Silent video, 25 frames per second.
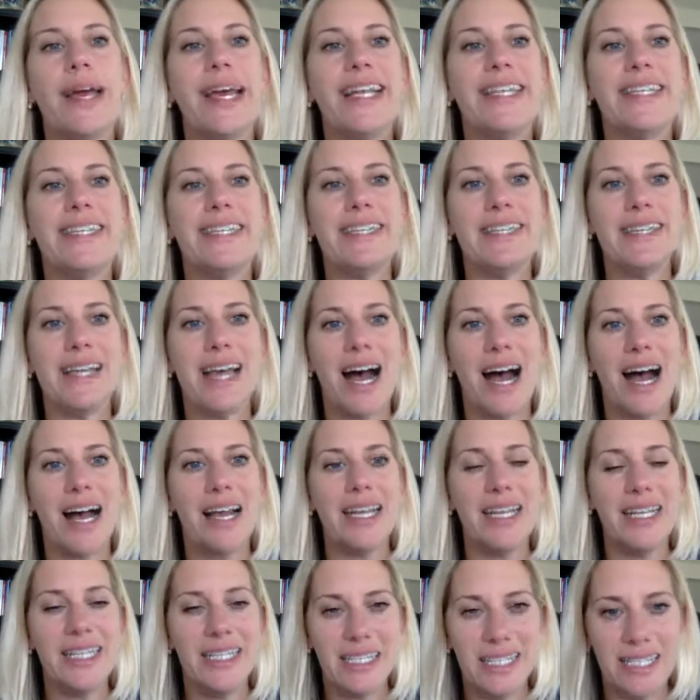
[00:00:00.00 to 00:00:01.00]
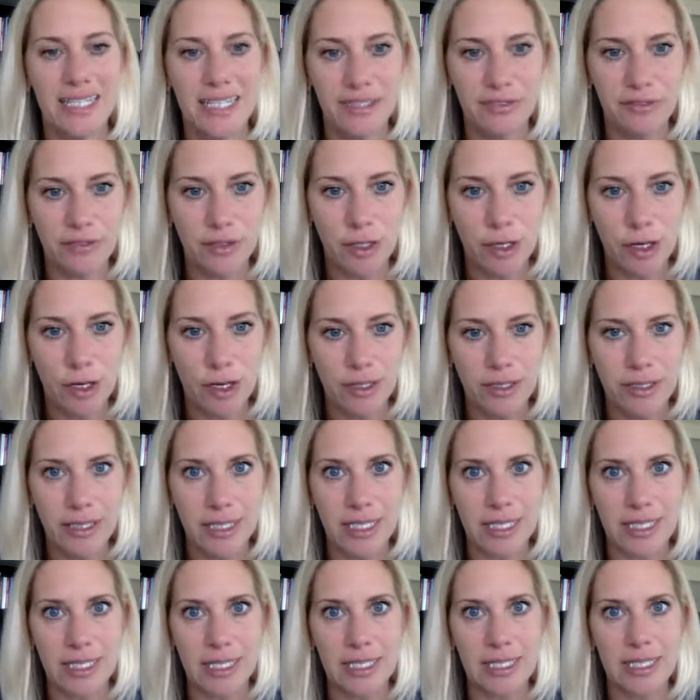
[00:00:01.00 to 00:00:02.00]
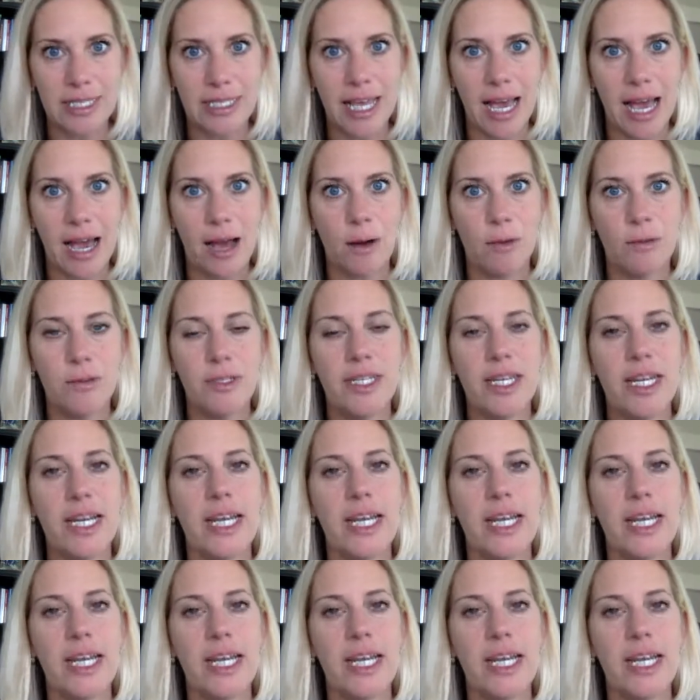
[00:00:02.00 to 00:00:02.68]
it's not as difficult as it sounds.